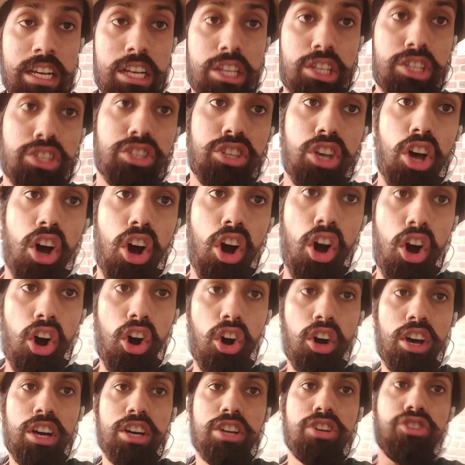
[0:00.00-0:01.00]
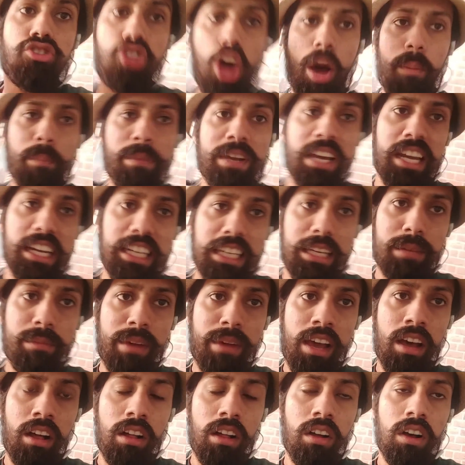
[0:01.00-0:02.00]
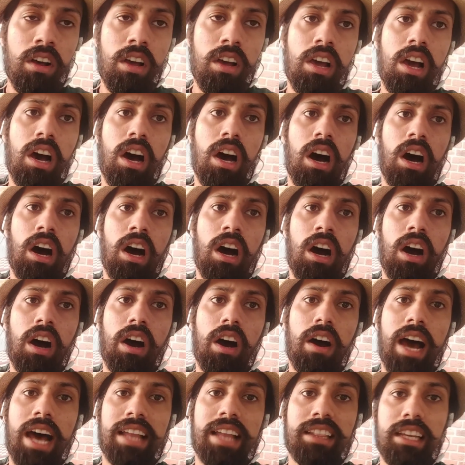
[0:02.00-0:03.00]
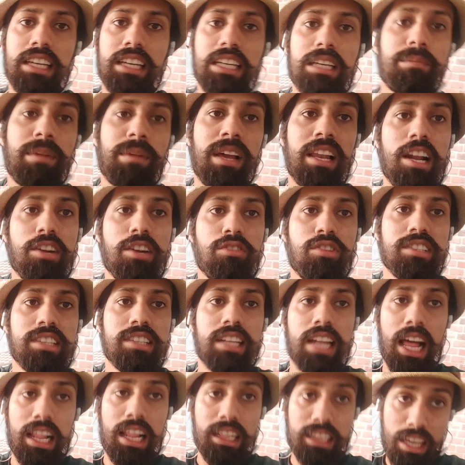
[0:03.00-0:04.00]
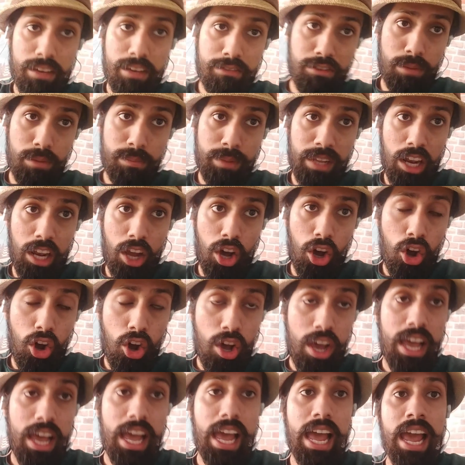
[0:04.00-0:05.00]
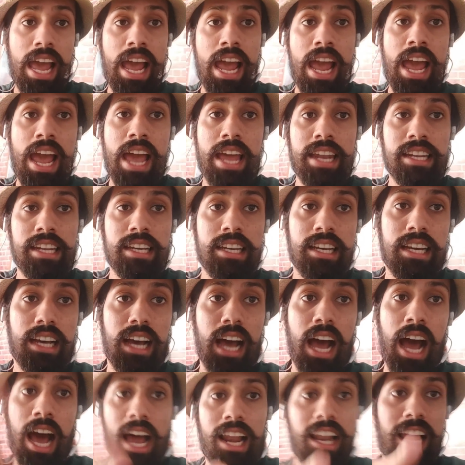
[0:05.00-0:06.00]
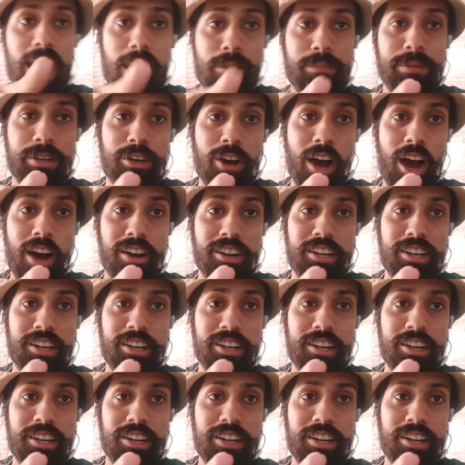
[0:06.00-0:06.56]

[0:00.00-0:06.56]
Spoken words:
So drop me an email at the email address that I'll give you below and I'll help you out